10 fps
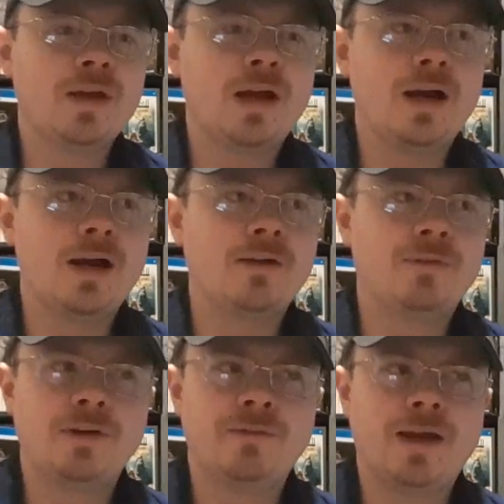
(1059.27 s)

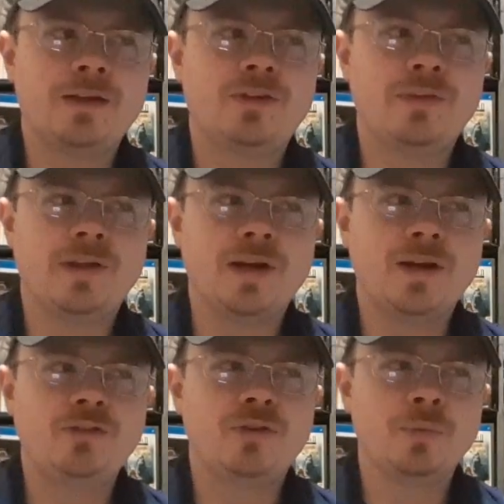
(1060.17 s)
fun fact, in the
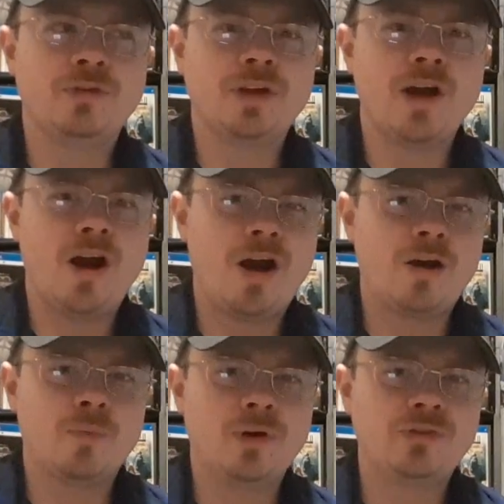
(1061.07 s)
90s there was a
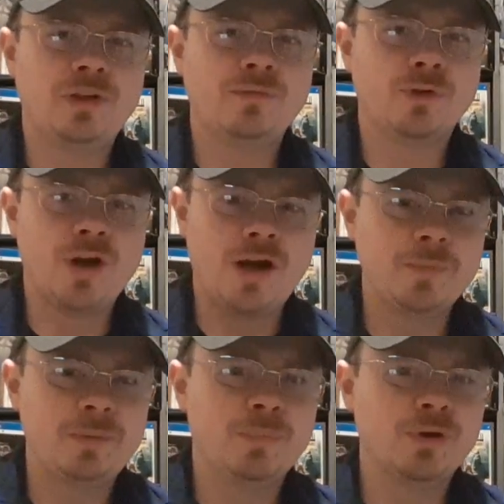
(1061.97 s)
Resident Evil
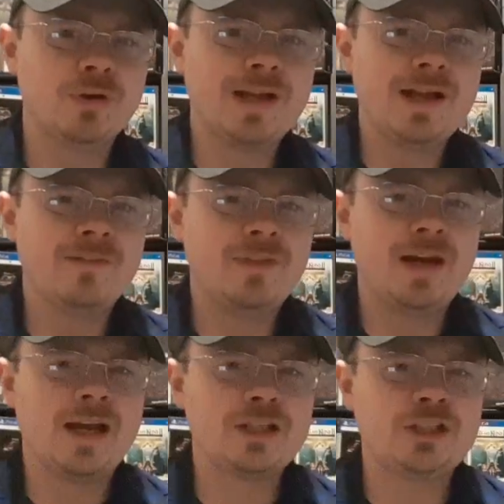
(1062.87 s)
comic book that
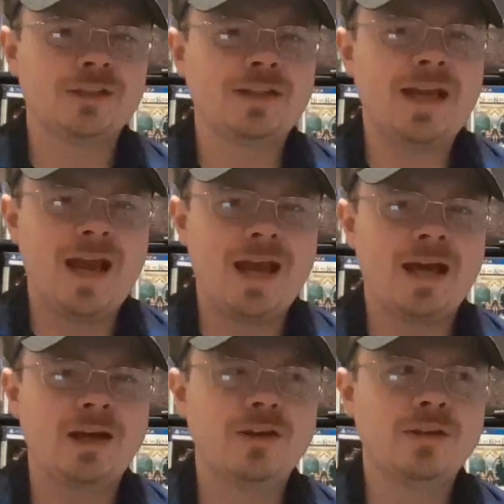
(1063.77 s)
actually
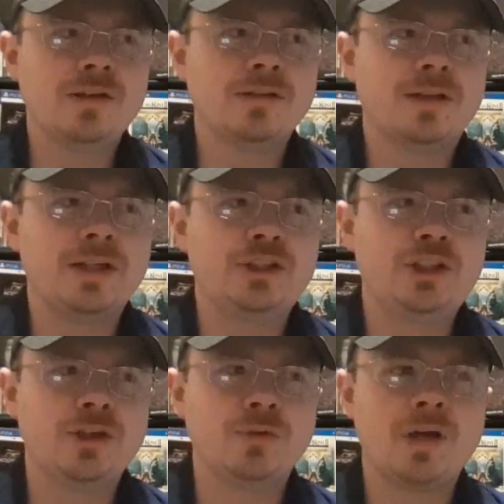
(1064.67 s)
had like
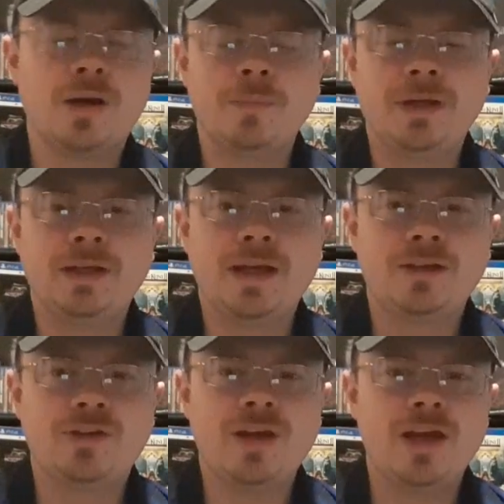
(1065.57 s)
Jill coming
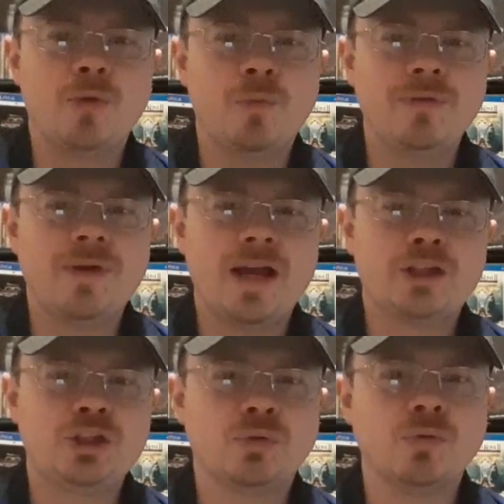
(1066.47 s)
head to head with
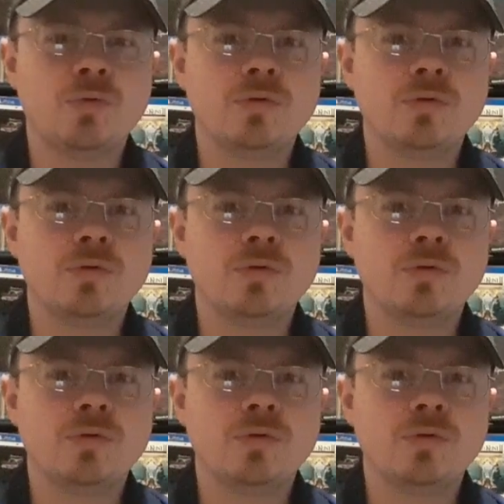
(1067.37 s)
actual